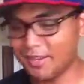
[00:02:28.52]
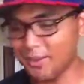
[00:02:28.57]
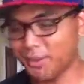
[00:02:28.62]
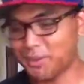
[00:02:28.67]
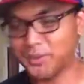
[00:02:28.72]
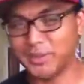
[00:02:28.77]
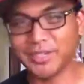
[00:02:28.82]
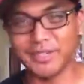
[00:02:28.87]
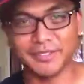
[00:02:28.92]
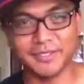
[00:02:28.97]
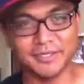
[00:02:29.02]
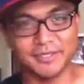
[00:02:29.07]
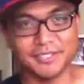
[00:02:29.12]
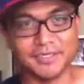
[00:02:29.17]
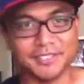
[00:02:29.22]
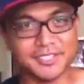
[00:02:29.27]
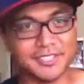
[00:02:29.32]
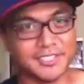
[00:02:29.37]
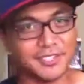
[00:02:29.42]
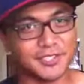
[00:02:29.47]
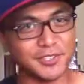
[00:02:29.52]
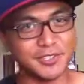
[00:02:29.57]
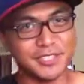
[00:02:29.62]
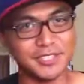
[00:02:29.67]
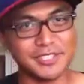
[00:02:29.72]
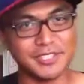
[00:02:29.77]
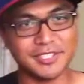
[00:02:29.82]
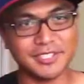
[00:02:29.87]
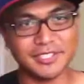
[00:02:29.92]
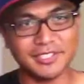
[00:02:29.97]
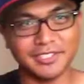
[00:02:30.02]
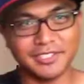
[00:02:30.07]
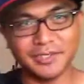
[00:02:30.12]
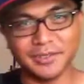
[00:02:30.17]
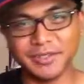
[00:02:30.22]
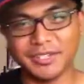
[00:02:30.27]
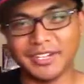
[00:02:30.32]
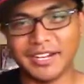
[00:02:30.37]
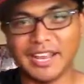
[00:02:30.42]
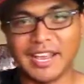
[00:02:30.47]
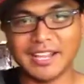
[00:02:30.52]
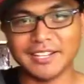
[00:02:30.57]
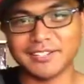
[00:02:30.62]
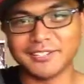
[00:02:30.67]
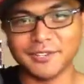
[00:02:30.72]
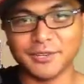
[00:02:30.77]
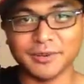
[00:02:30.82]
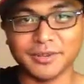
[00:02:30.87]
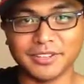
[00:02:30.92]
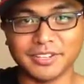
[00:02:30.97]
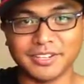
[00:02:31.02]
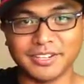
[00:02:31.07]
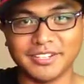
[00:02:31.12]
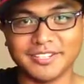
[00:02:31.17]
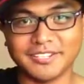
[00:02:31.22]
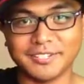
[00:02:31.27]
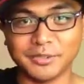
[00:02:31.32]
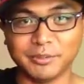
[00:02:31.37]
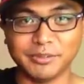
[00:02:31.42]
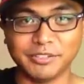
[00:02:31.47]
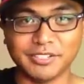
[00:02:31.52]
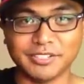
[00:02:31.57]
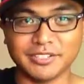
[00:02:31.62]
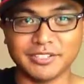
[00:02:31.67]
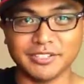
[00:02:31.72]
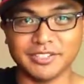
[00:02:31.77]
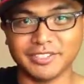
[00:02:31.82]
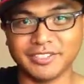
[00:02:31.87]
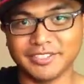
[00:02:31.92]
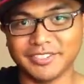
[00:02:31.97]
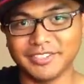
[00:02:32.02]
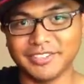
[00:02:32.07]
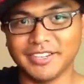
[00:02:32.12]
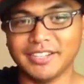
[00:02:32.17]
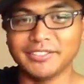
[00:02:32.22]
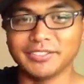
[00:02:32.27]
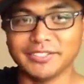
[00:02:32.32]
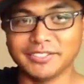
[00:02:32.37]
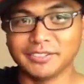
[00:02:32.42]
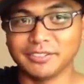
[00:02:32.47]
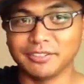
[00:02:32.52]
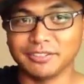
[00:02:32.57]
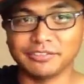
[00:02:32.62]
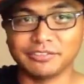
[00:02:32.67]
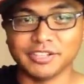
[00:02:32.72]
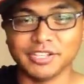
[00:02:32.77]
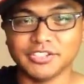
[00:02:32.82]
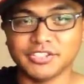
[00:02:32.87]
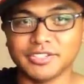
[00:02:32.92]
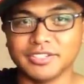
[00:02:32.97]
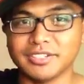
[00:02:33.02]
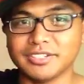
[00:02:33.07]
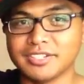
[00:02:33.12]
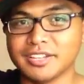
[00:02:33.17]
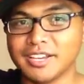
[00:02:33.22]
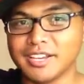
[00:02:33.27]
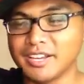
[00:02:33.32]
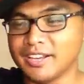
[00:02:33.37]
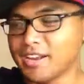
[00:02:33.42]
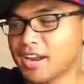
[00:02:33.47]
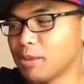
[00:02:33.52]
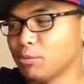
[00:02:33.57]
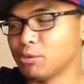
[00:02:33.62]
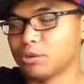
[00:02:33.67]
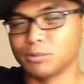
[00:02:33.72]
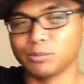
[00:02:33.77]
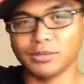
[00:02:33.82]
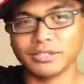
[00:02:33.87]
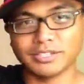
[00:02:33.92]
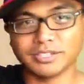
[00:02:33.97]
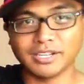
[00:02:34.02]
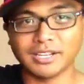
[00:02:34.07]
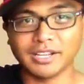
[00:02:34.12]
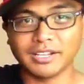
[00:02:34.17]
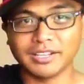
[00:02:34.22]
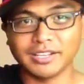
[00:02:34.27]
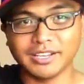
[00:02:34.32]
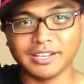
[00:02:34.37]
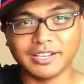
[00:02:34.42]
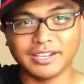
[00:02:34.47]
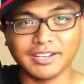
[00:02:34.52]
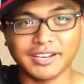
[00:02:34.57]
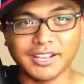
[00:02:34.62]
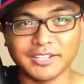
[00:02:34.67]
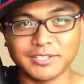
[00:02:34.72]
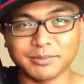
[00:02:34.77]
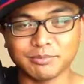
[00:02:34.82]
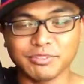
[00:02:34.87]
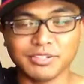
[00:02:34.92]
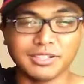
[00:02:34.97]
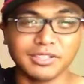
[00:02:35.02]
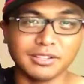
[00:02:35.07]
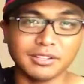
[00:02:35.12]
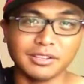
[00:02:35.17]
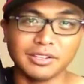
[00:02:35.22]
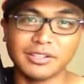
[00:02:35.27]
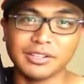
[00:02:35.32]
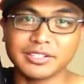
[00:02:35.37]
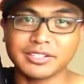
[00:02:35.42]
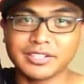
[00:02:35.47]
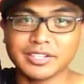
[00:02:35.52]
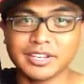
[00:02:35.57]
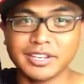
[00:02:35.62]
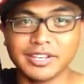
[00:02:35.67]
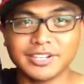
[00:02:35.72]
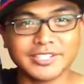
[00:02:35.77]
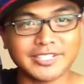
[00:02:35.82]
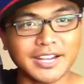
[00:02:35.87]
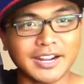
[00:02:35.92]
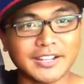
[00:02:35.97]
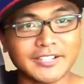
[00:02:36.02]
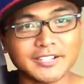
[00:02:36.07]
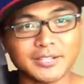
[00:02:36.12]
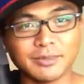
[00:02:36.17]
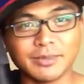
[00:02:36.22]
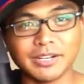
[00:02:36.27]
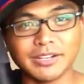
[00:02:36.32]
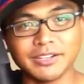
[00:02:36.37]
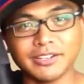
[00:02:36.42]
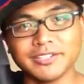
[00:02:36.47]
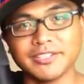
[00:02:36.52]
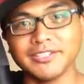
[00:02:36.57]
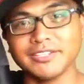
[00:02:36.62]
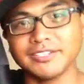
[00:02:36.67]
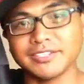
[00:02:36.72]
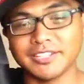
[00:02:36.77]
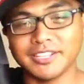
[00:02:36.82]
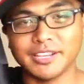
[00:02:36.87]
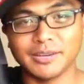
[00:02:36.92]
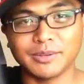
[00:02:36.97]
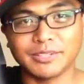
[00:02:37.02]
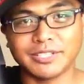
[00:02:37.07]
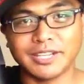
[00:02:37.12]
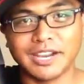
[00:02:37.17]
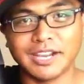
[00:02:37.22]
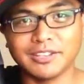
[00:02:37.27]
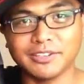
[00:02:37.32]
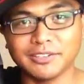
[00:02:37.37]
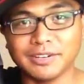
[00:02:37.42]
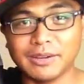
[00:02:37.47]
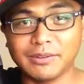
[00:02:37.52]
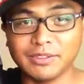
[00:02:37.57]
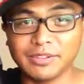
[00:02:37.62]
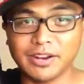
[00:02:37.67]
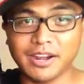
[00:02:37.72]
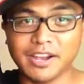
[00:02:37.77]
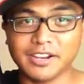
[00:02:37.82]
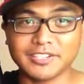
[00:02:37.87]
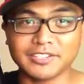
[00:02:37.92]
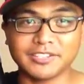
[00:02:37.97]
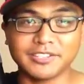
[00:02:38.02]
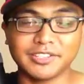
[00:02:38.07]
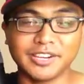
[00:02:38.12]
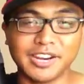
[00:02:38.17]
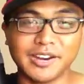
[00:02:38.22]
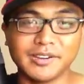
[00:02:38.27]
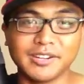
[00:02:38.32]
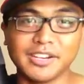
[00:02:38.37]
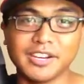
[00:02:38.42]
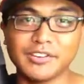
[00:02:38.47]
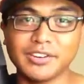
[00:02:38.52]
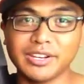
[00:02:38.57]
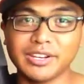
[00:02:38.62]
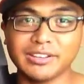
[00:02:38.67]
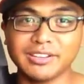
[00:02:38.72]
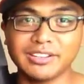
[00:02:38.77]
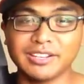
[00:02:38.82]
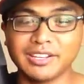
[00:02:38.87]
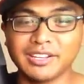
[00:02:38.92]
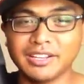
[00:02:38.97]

But this jersey still, you don't need a hat to go with it. It's still pretty sick, and you'll still look fresh in it. I wore it once to LA, and I got some pretty good looks. Shoutouts to my cousins, Theo and Tyler, out of the Oxnard County area.